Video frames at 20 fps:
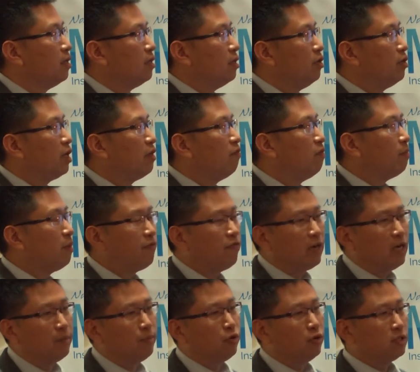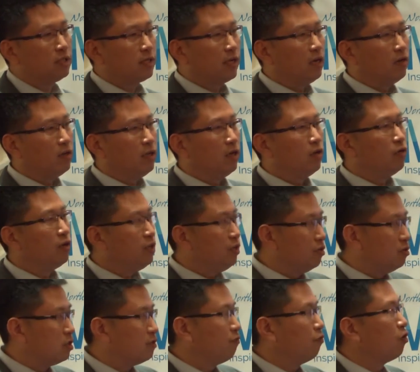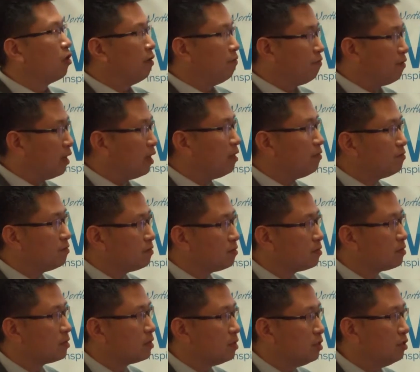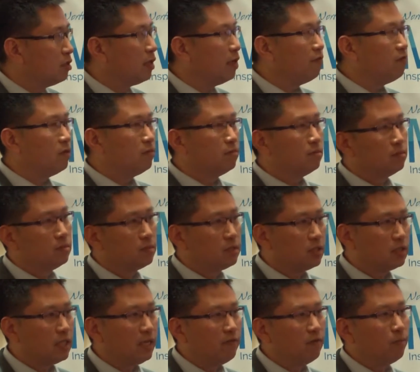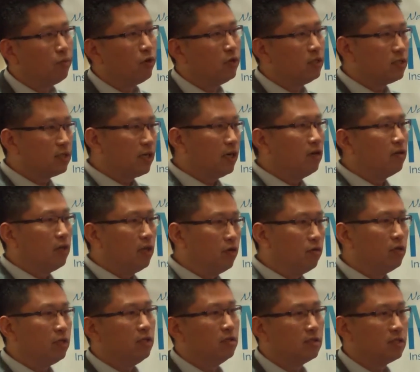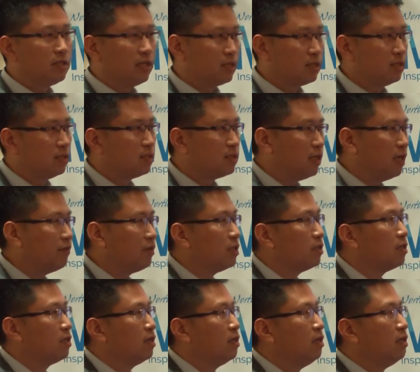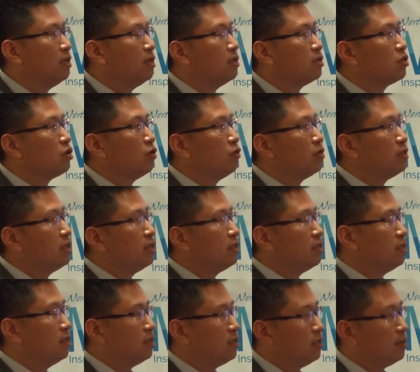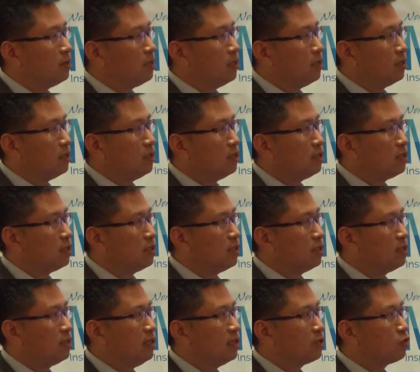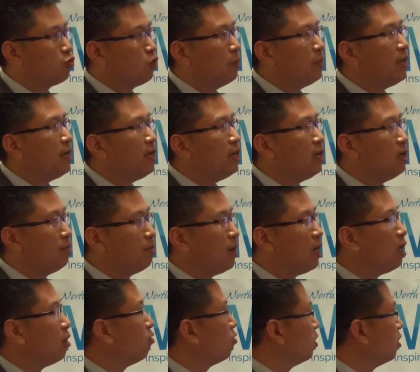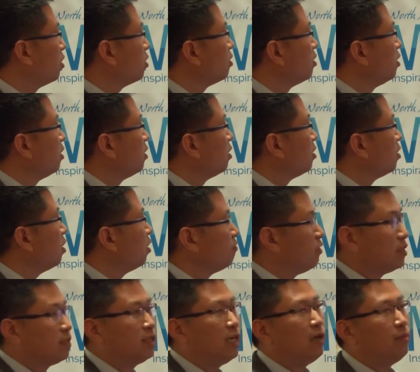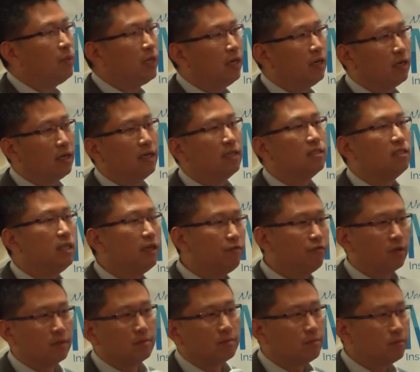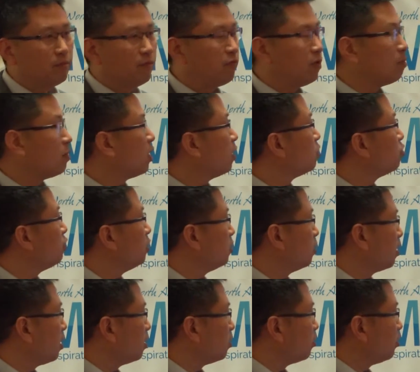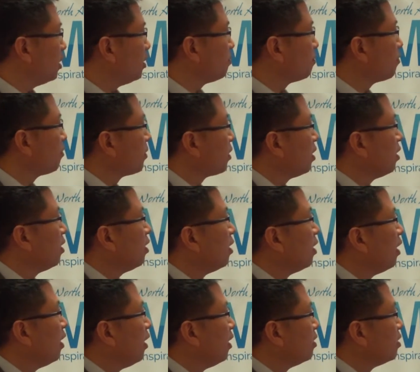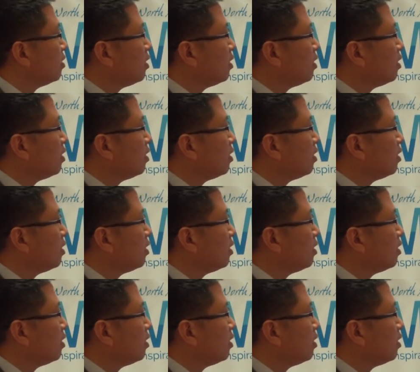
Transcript: you give them a 5-point scale, they only use 4 and 5. You give them 7-point scale, they only use 6 and 7. So the discriminating power of the same data is different from country to country. And